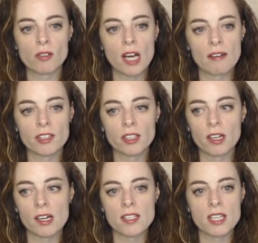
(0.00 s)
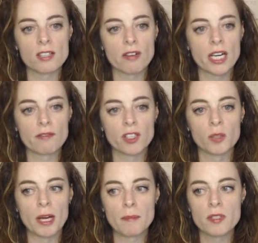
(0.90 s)
don't have your content ready for
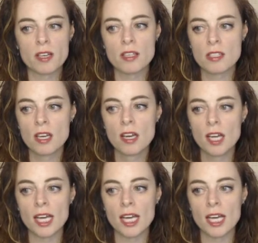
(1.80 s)
your website,